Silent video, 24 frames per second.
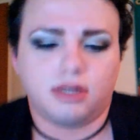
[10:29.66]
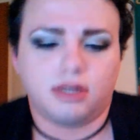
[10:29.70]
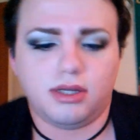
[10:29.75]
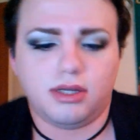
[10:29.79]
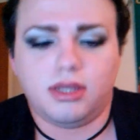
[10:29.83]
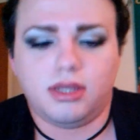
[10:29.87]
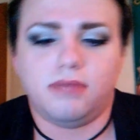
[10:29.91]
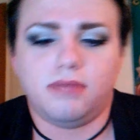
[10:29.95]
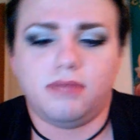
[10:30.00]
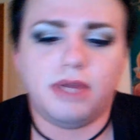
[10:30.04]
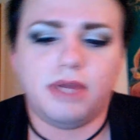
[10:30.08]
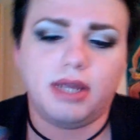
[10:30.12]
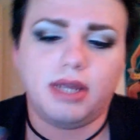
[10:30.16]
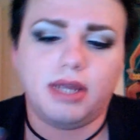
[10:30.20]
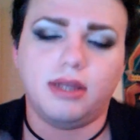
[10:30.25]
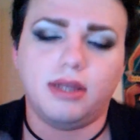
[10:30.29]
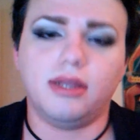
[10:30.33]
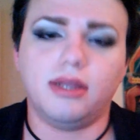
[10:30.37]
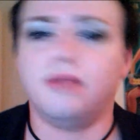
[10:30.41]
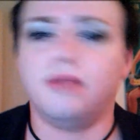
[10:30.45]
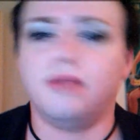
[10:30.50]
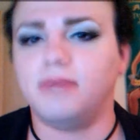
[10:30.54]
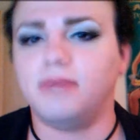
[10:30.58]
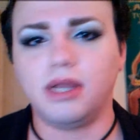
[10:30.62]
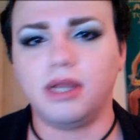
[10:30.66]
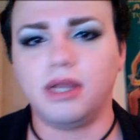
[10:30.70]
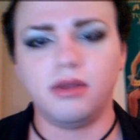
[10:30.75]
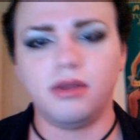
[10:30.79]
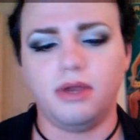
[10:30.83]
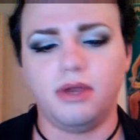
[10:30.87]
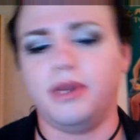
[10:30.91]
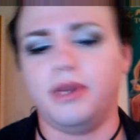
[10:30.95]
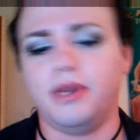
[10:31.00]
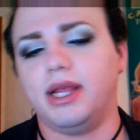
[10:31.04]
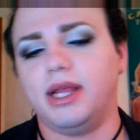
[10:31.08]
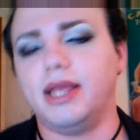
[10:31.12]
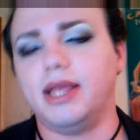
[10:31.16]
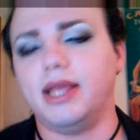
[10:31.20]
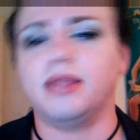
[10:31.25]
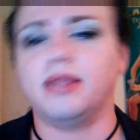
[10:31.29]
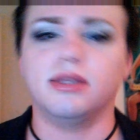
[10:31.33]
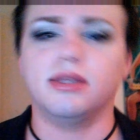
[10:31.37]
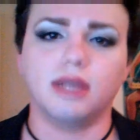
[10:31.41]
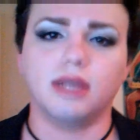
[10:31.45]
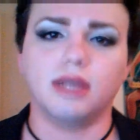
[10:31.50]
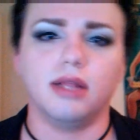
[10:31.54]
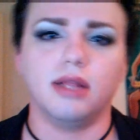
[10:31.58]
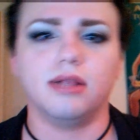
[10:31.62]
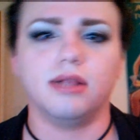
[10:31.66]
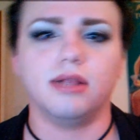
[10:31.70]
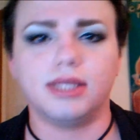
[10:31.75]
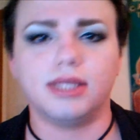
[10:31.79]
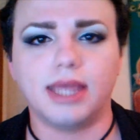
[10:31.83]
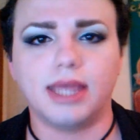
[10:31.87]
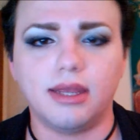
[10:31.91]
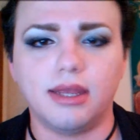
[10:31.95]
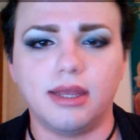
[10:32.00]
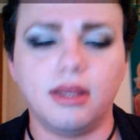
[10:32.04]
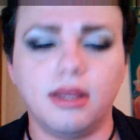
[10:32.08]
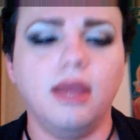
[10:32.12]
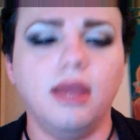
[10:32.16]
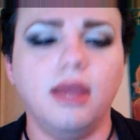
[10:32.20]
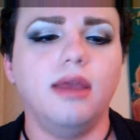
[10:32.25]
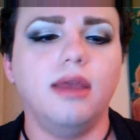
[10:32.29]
look, another brand, and I'm like, oh, you know what, I like this color, let's get it.